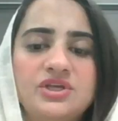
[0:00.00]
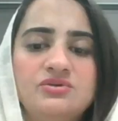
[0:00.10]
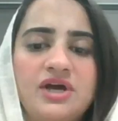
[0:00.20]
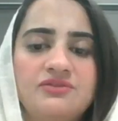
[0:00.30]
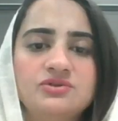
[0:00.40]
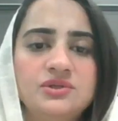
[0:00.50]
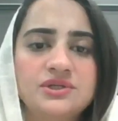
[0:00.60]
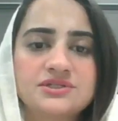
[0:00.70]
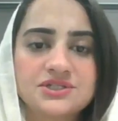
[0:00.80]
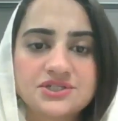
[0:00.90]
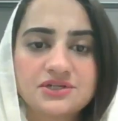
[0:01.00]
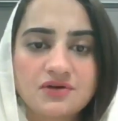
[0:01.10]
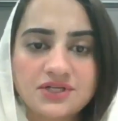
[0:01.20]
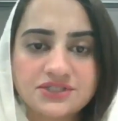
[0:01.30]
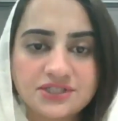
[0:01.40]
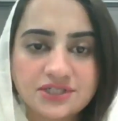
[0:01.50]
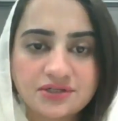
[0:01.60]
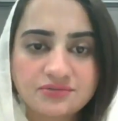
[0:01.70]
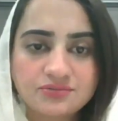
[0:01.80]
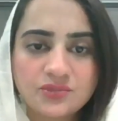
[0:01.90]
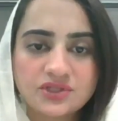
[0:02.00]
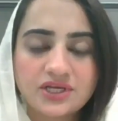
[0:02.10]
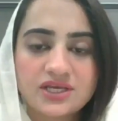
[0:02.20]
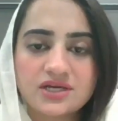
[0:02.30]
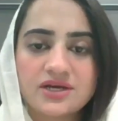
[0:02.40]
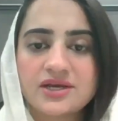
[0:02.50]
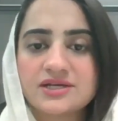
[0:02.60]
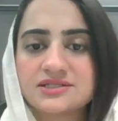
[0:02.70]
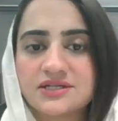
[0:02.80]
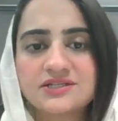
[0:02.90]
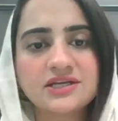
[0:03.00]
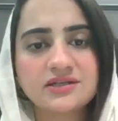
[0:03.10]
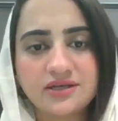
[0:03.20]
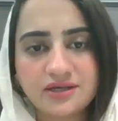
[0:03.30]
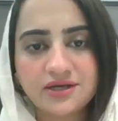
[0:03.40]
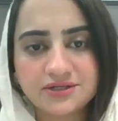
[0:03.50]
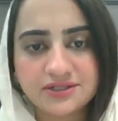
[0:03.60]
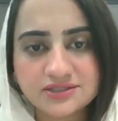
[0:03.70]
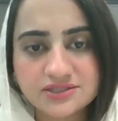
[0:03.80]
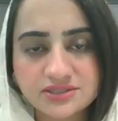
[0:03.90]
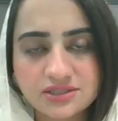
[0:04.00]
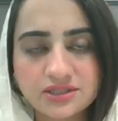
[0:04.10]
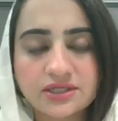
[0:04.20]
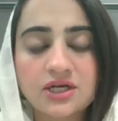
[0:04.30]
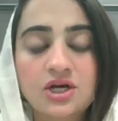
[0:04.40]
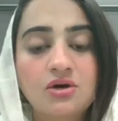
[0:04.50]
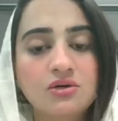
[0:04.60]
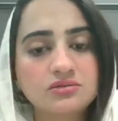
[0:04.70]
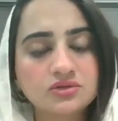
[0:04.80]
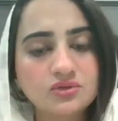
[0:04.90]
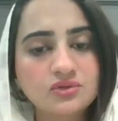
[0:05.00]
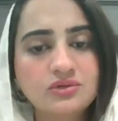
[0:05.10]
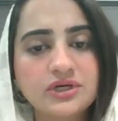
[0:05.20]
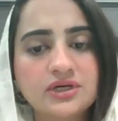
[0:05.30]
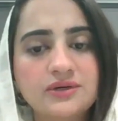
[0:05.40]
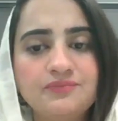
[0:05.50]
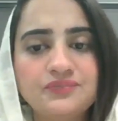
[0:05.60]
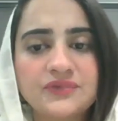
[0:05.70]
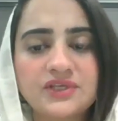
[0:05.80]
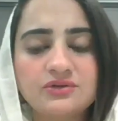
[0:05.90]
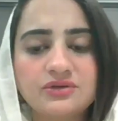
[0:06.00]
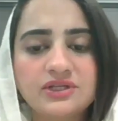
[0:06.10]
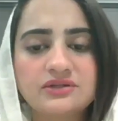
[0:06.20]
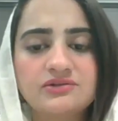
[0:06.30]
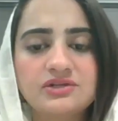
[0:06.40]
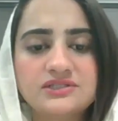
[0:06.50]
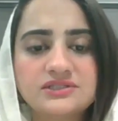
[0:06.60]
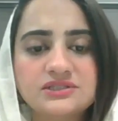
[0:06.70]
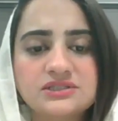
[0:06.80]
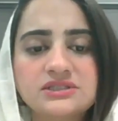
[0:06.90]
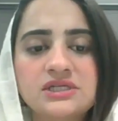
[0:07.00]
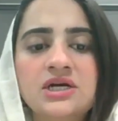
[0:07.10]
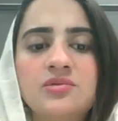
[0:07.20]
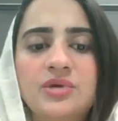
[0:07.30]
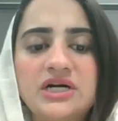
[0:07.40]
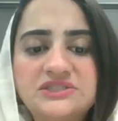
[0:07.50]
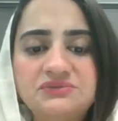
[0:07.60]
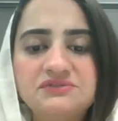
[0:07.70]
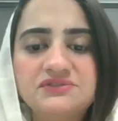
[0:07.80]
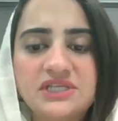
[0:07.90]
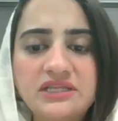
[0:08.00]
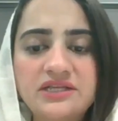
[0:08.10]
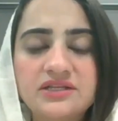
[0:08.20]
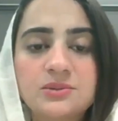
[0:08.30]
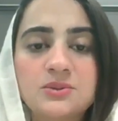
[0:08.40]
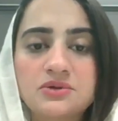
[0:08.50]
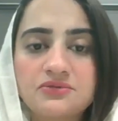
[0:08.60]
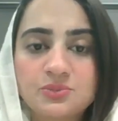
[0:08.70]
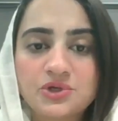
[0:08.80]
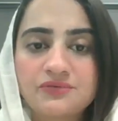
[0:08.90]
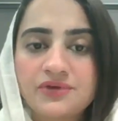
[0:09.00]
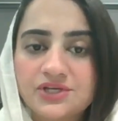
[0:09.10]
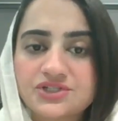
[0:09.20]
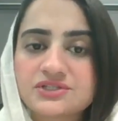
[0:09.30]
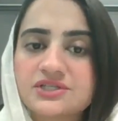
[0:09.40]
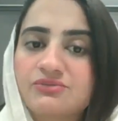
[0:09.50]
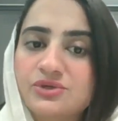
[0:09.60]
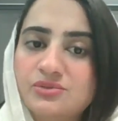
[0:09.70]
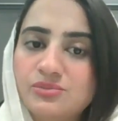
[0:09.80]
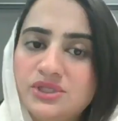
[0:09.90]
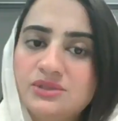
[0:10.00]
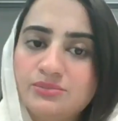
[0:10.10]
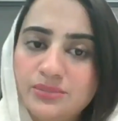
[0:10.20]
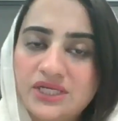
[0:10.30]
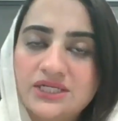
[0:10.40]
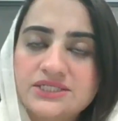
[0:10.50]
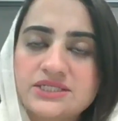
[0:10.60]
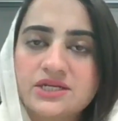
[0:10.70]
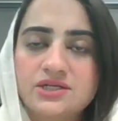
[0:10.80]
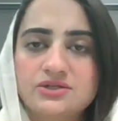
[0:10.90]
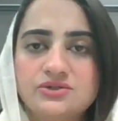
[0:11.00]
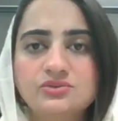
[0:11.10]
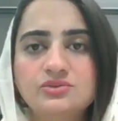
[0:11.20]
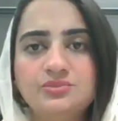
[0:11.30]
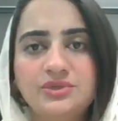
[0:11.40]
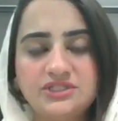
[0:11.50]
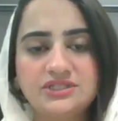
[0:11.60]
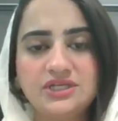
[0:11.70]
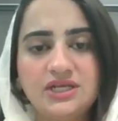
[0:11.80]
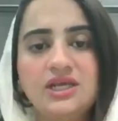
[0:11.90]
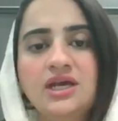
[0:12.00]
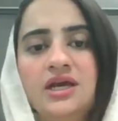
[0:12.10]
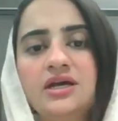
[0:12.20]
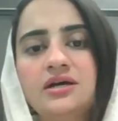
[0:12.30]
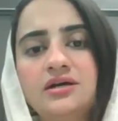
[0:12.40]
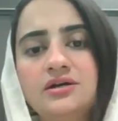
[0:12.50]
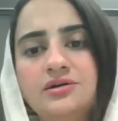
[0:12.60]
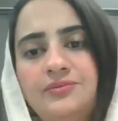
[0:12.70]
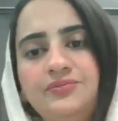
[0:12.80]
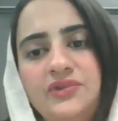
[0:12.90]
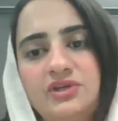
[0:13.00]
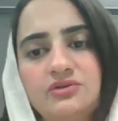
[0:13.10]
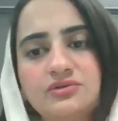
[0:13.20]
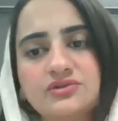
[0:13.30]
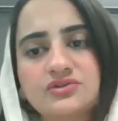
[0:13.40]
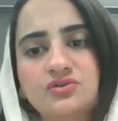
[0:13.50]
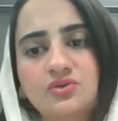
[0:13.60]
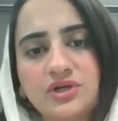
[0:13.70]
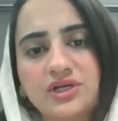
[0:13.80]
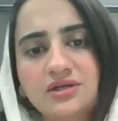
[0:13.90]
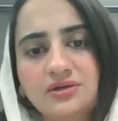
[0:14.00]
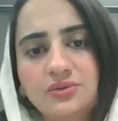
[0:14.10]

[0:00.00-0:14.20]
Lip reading: you have to learn a certain criteria that the AI has set and the AI tests it. Although in the recent past we've seen that a lot of modifications have been made into PTE, the scoring.